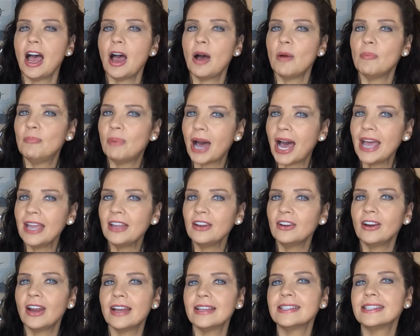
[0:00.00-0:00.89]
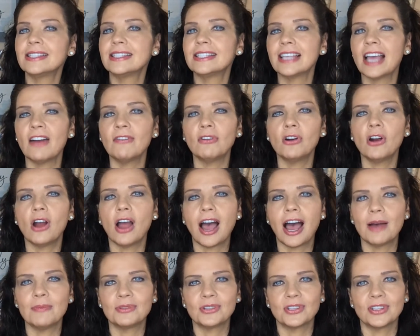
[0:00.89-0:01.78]
A buyer has several
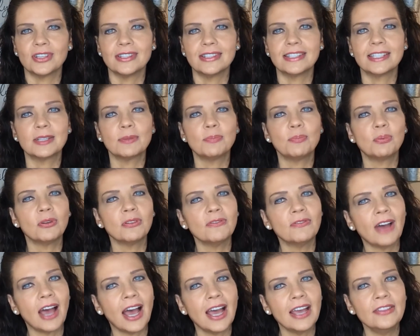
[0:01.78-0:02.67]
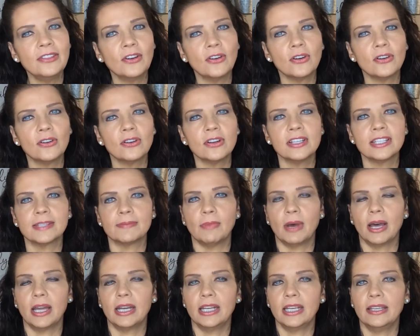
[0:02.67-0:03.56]
options to provide the earnest
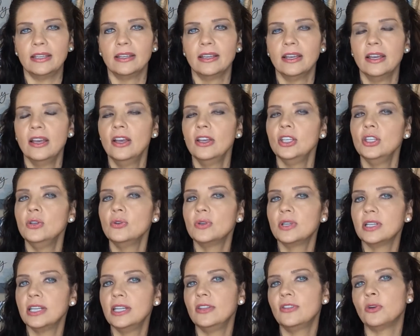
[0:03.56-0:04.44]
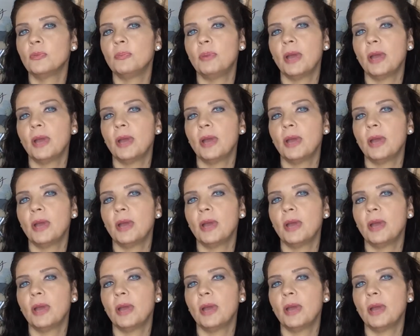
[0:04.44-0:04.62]
money. You can either